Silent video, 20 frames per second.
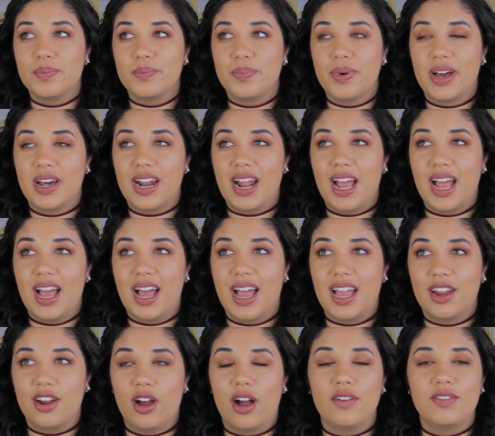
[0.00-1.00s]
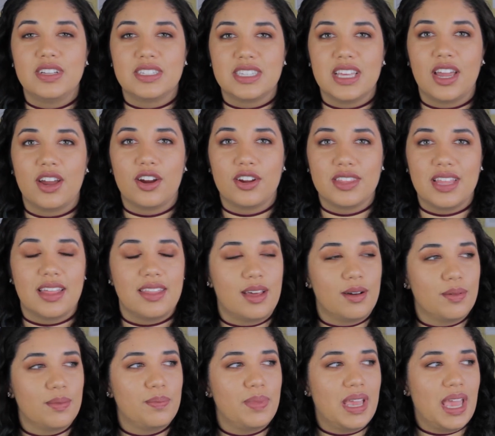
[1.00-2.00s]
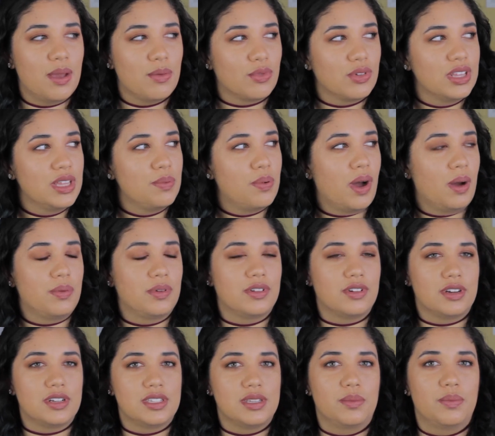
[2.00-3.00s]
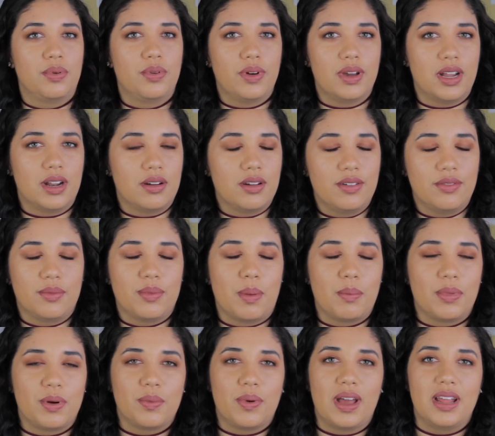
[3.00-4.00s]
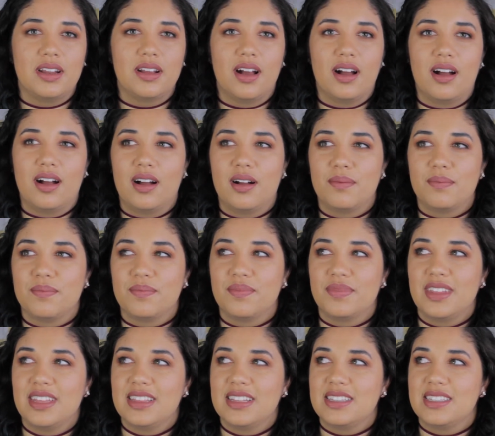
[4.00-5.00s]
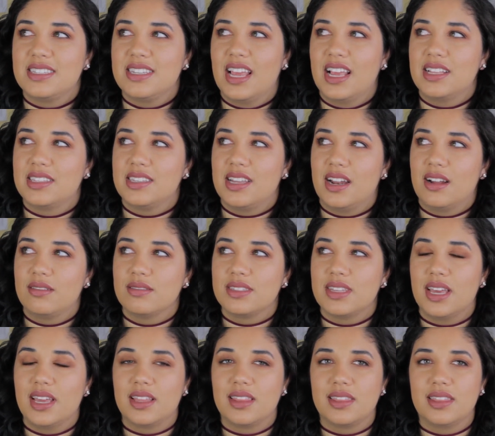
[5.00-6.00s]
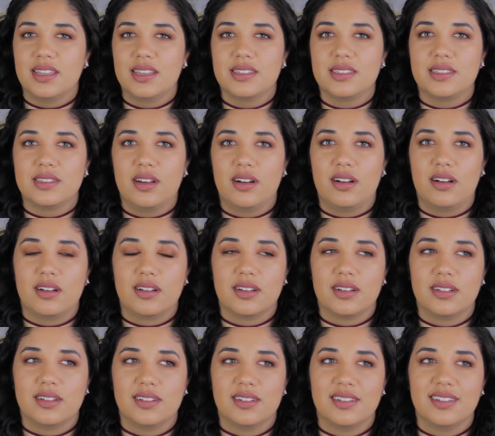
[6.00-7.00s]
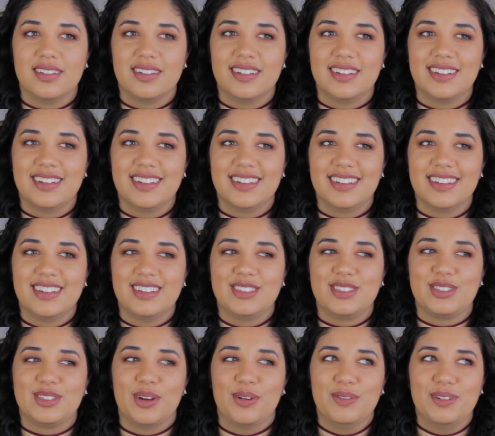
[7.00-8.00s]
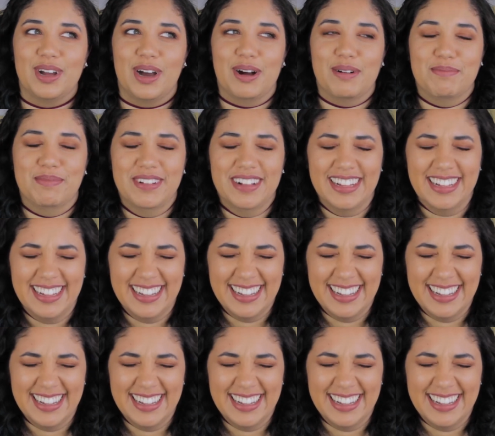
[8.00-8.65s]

But obviously I heard that became really popular at some point. I don't even remember when, in the States. And I was like, this song is so dumb.